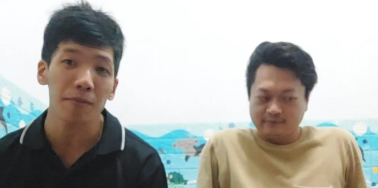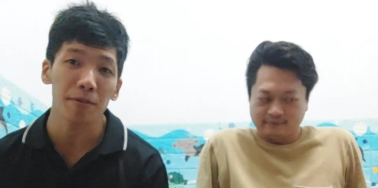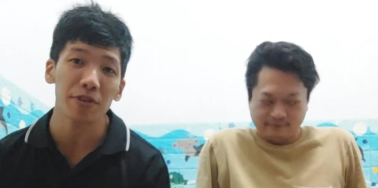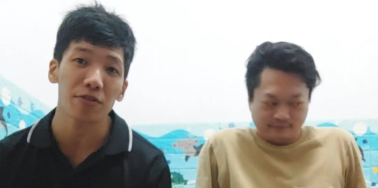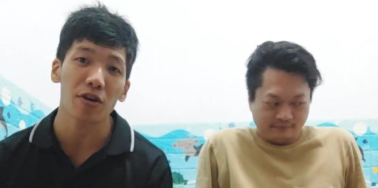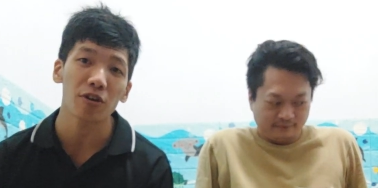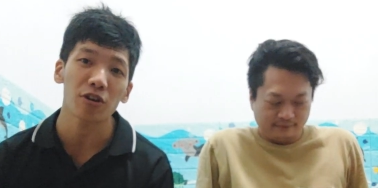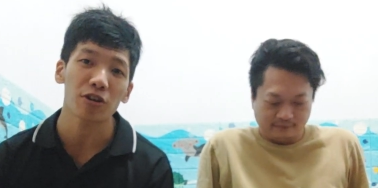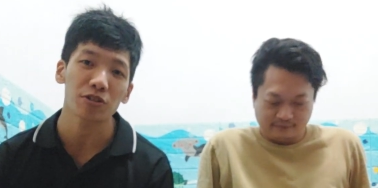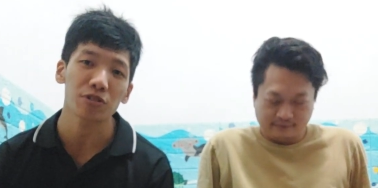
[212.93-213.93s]
Speaker 1: never been to Hong
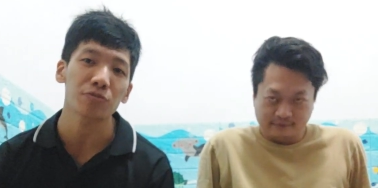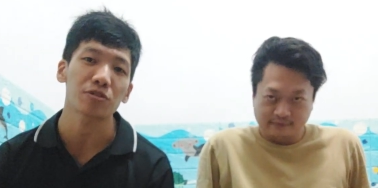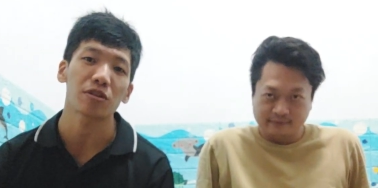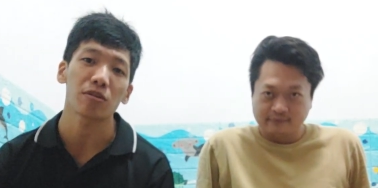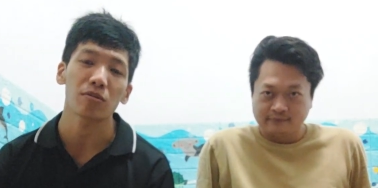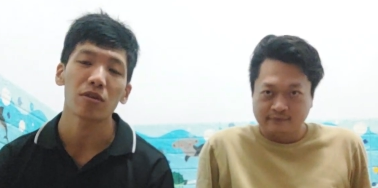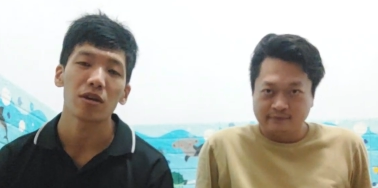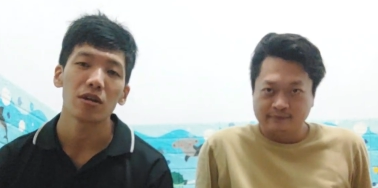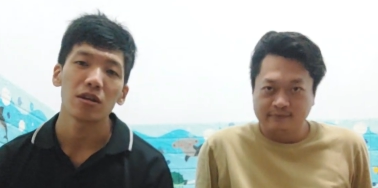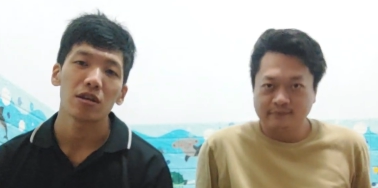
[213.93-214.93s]
Kong too, so
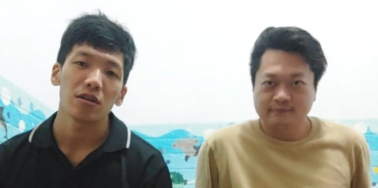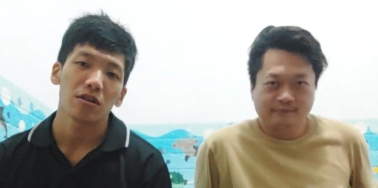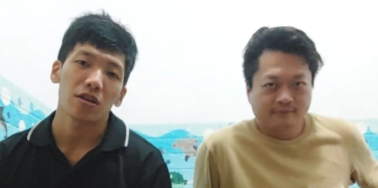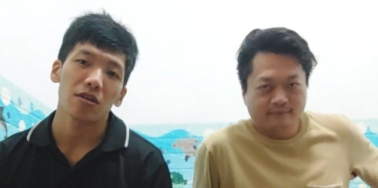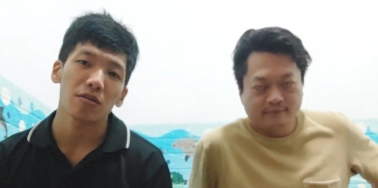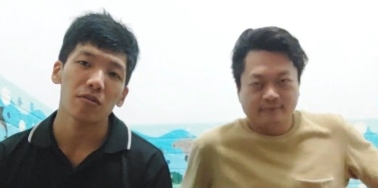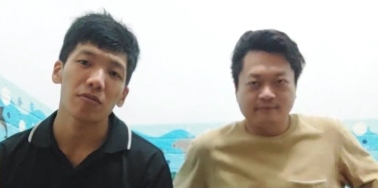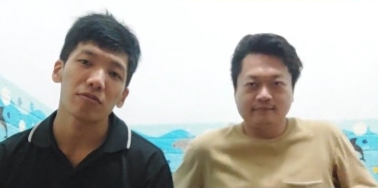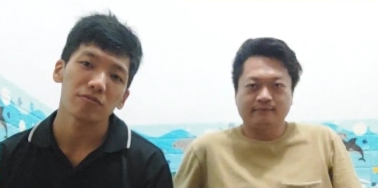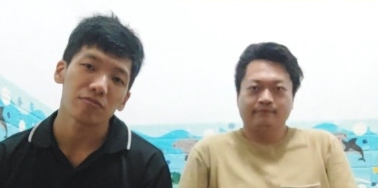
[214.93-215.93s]
you know,
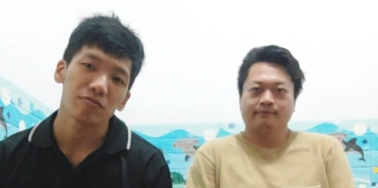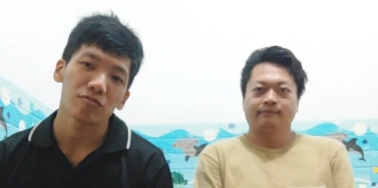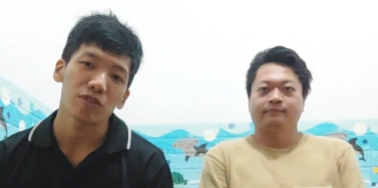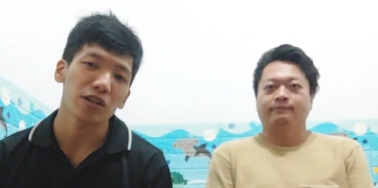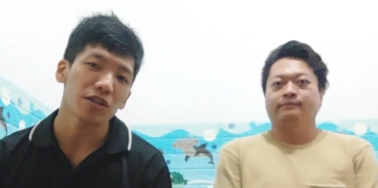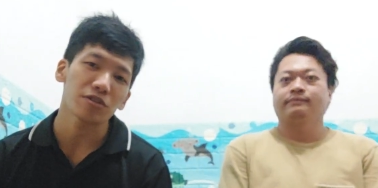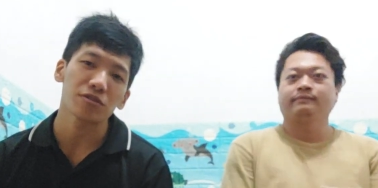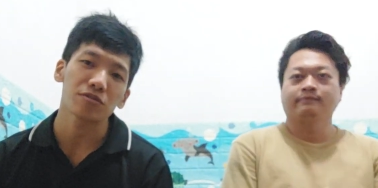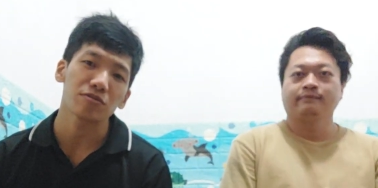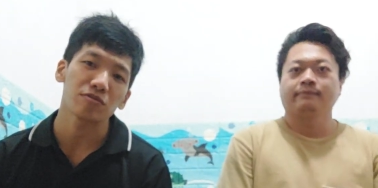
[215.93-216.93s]
why not
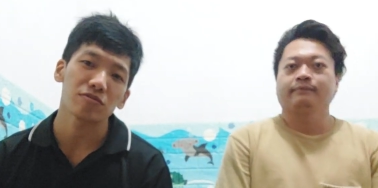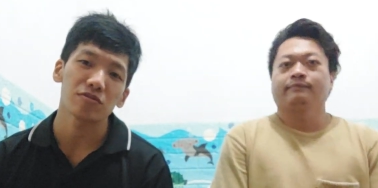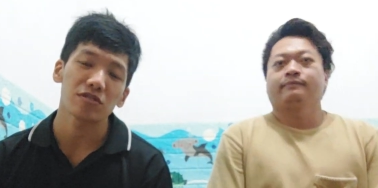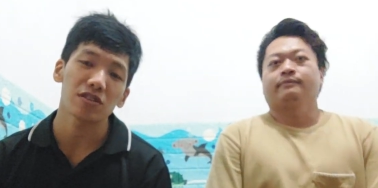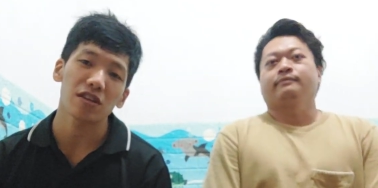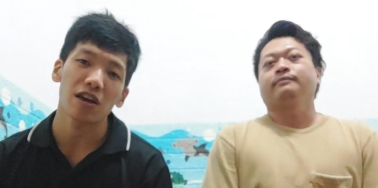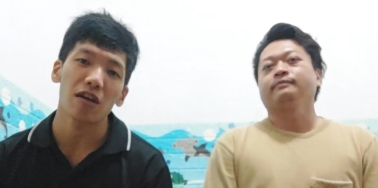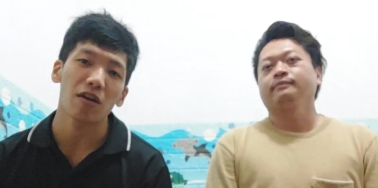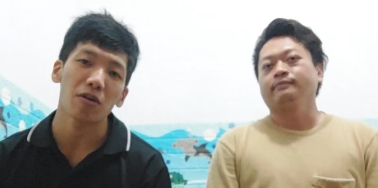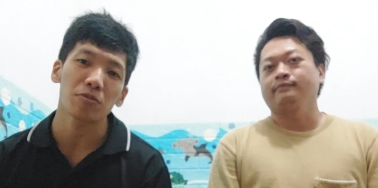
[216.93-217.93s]
to see
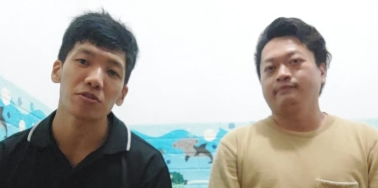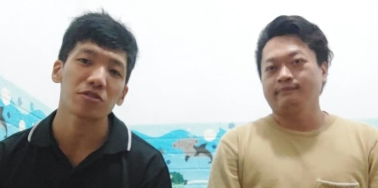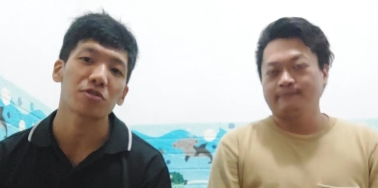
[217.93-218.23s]
how Alwin is